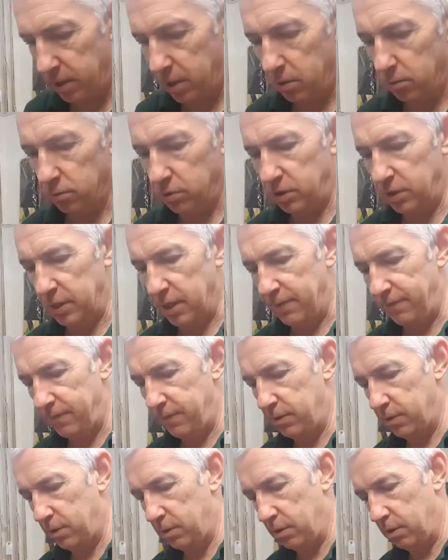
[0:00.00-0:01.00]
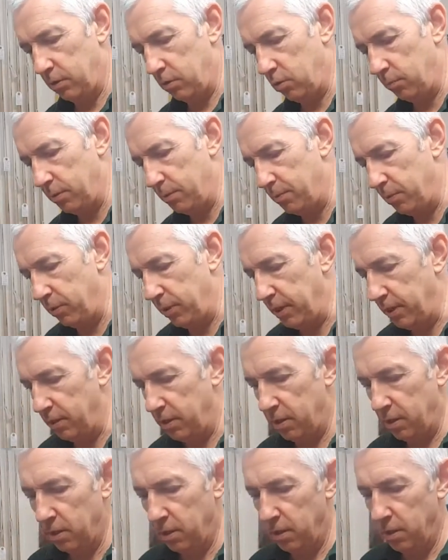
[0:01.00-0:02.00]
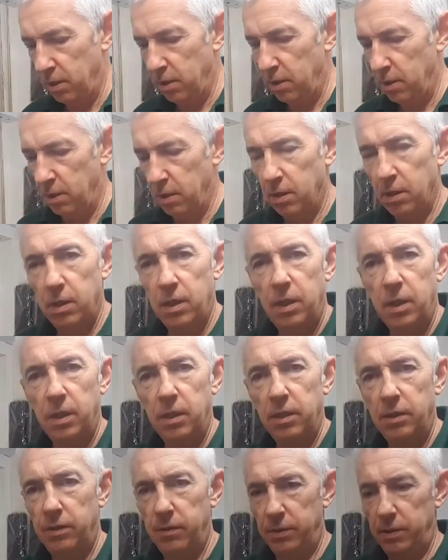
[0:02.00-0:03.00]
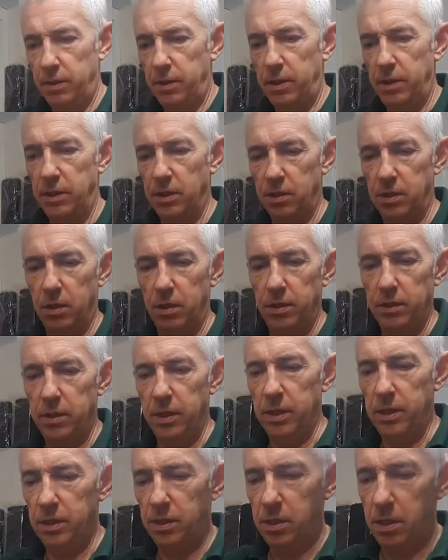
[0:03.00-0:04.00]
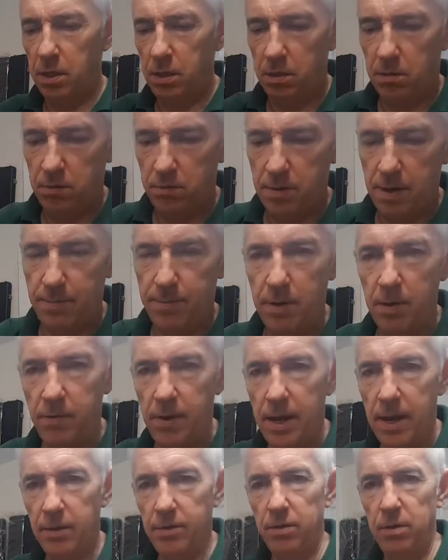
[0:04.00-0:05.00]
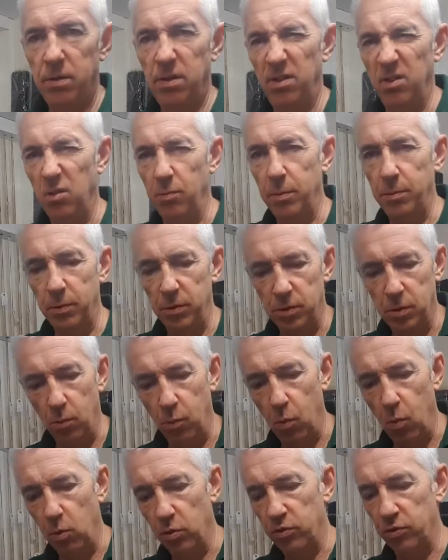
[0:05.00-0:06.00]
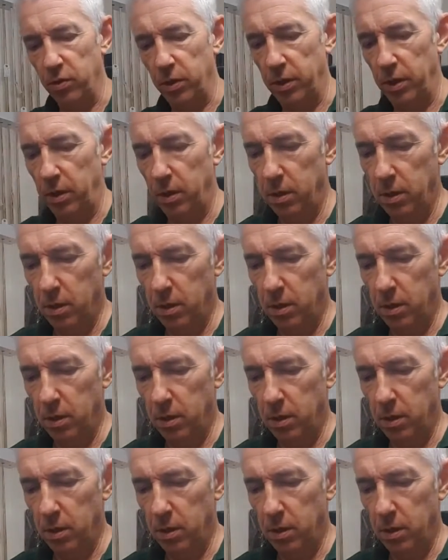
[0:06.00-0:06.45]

old stuff, I normally put it inside these, wrap it round. I normally put some water on it.